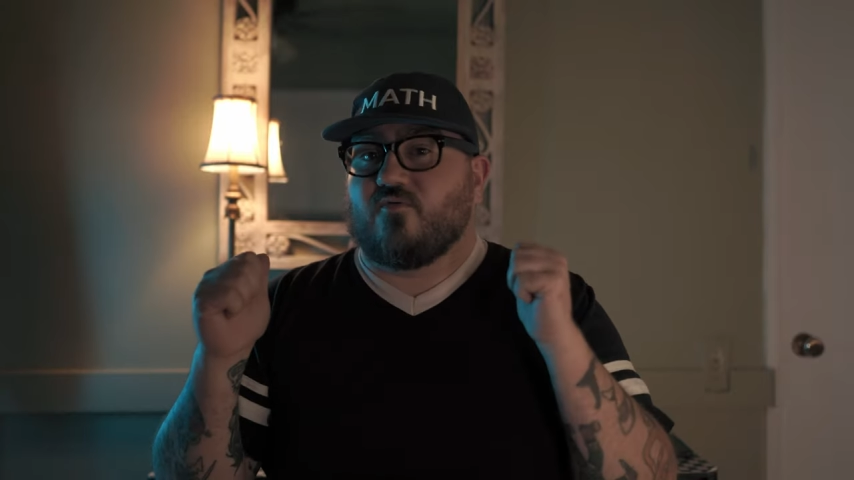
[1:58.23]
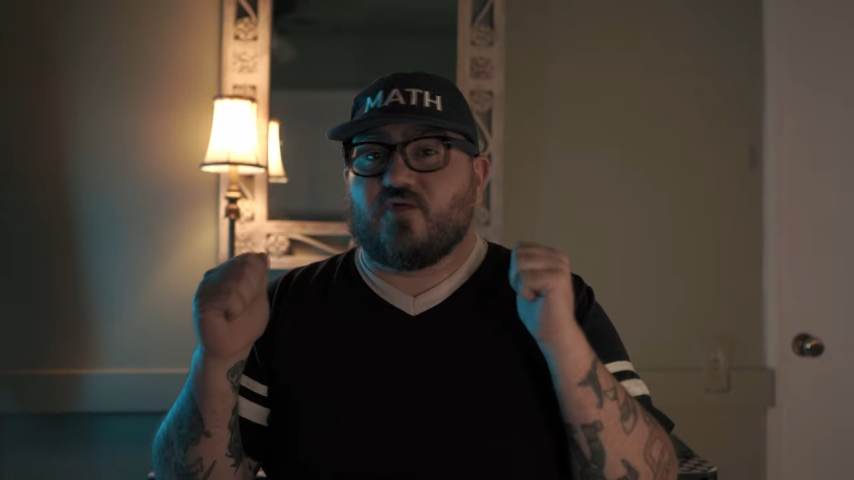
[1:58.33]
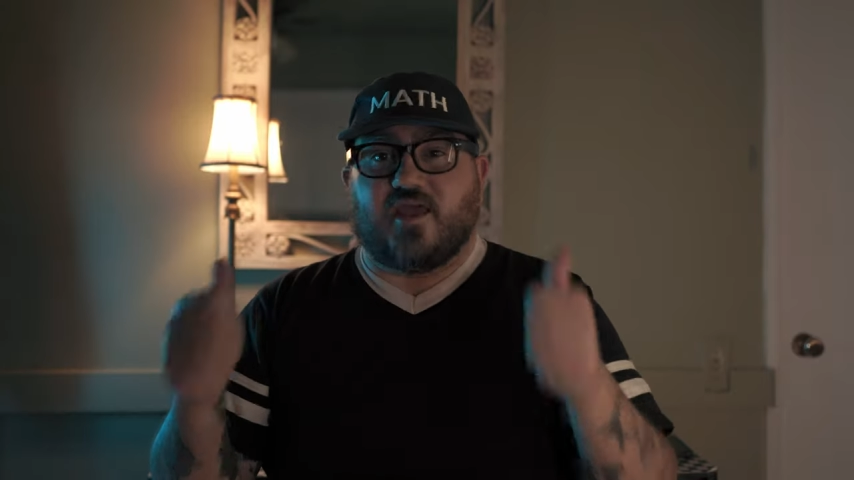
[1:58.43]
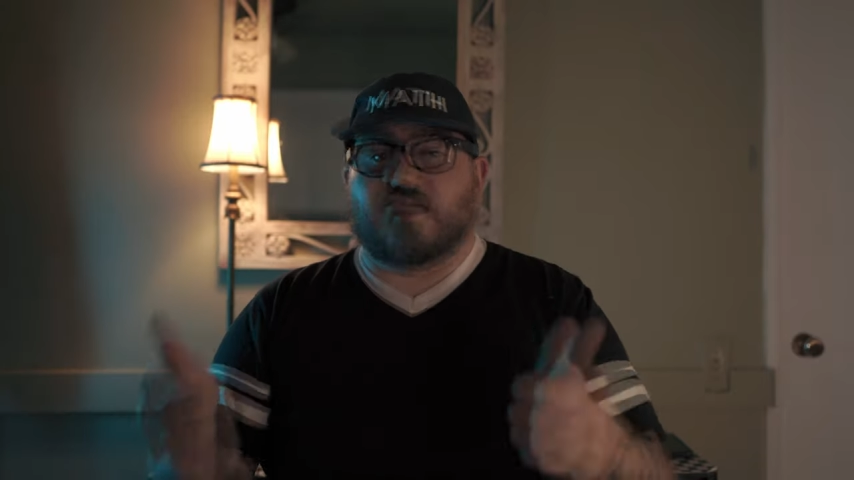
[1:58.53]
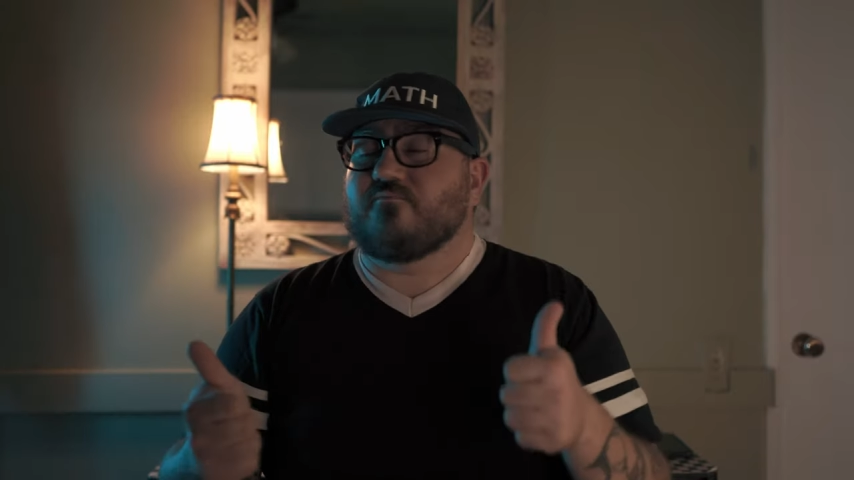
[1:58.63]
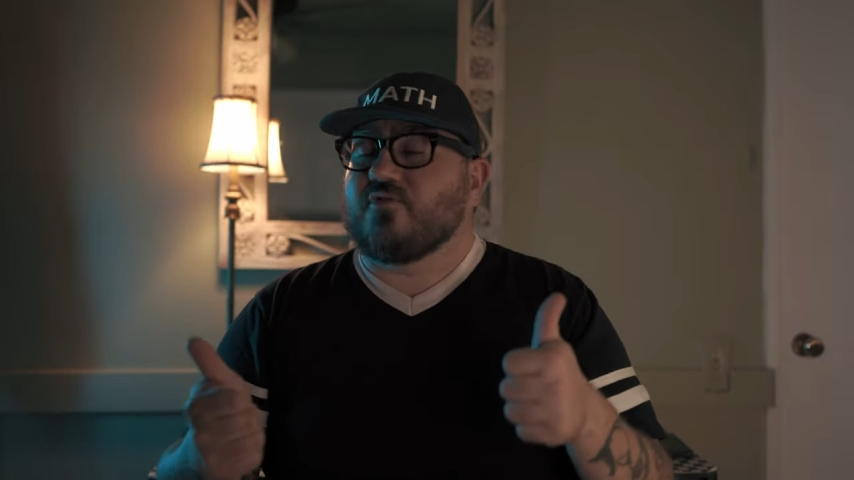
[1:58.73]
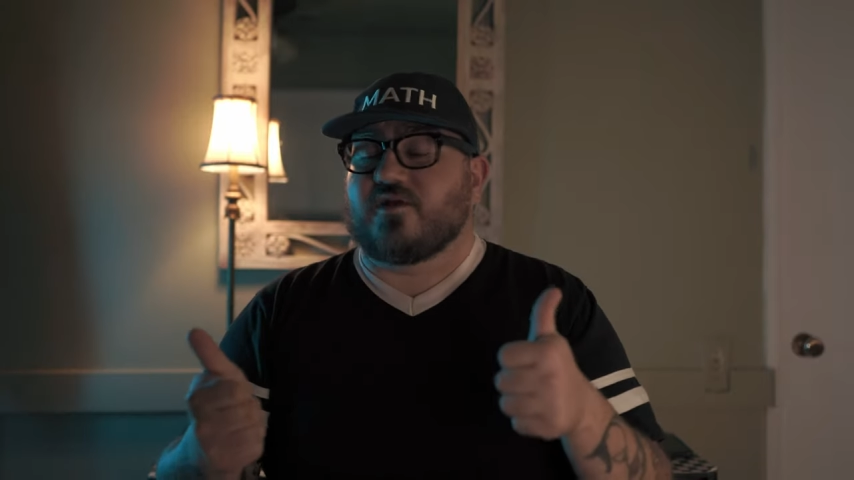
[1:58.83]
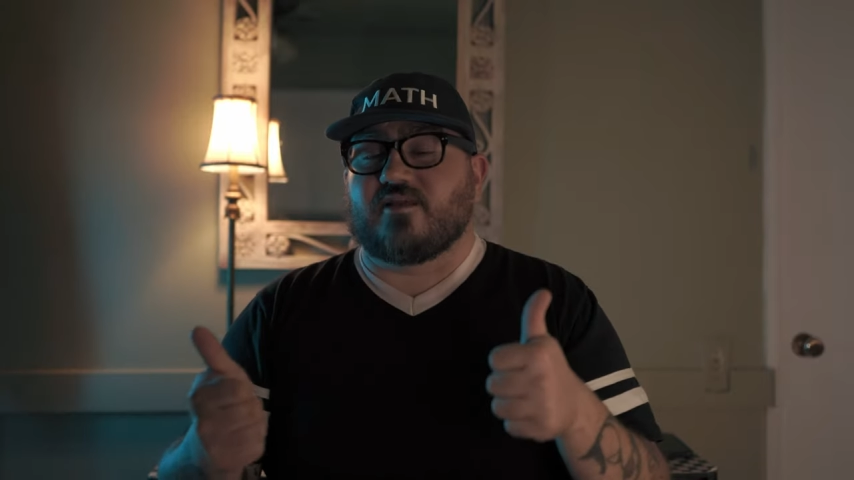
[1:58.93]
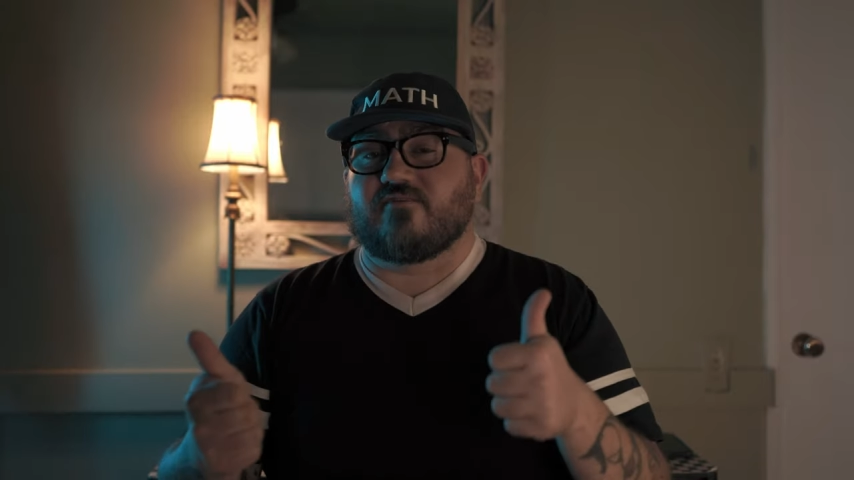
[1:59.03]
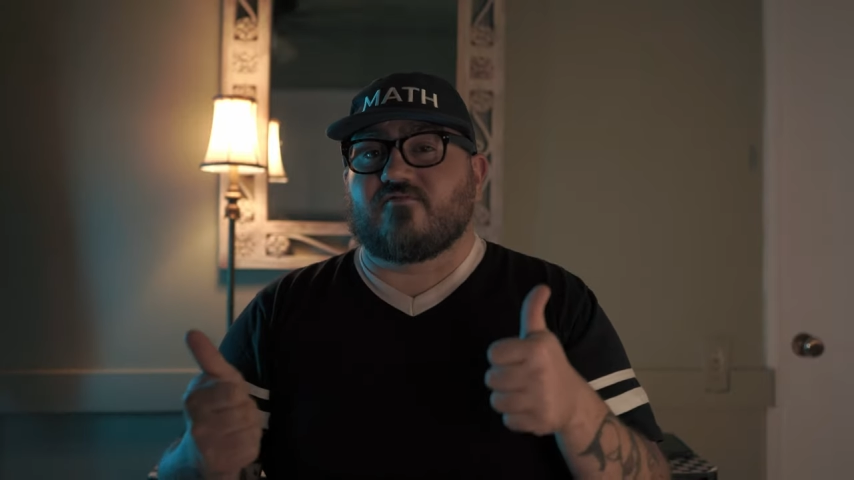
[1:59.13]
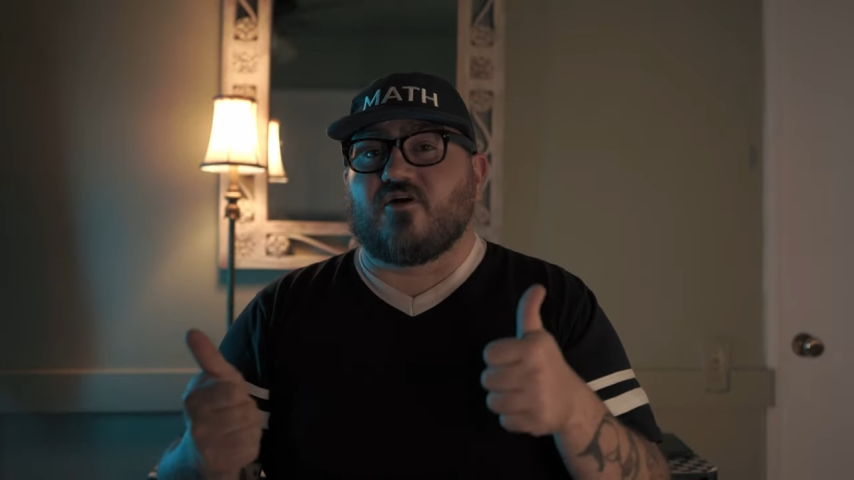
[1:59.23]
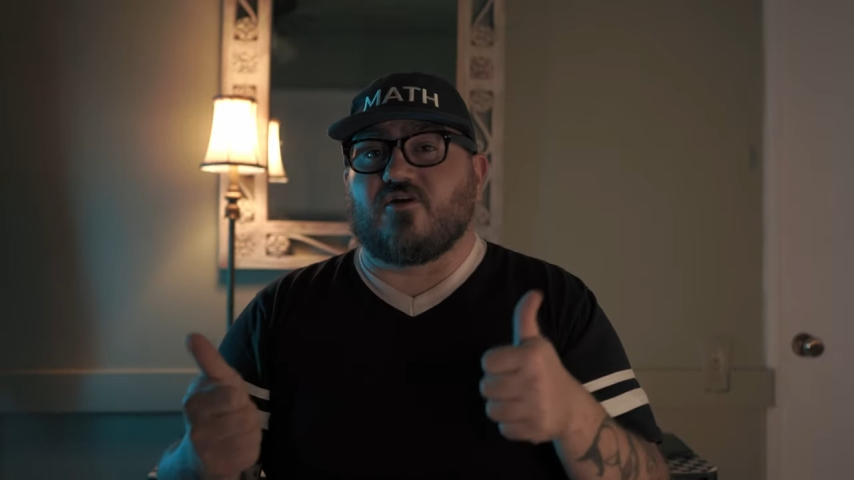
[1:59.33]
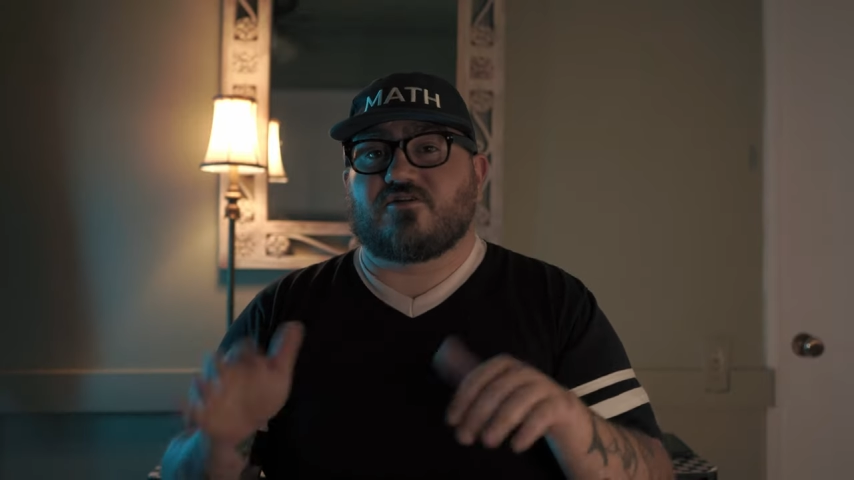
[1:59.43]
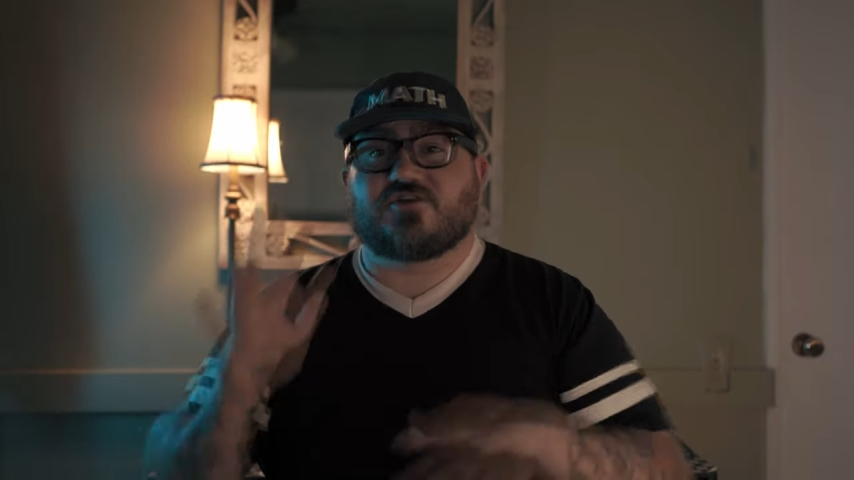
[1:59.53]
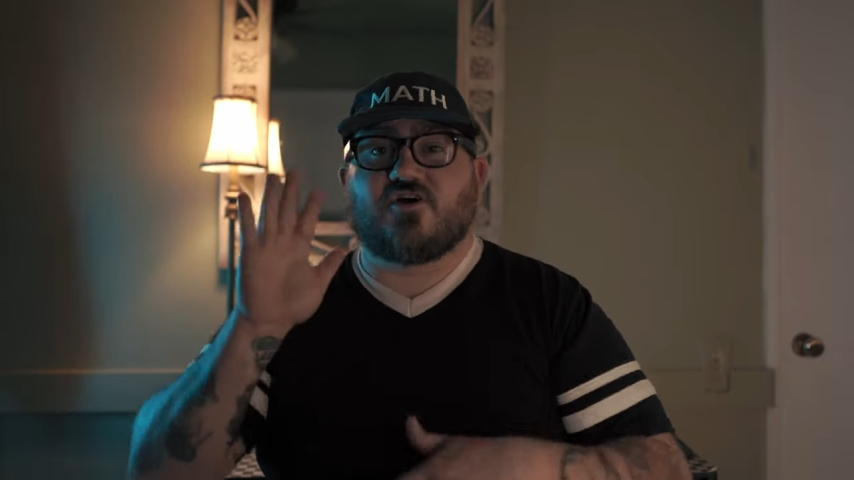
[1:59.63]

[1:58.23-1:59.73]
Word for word: We had plenty of cars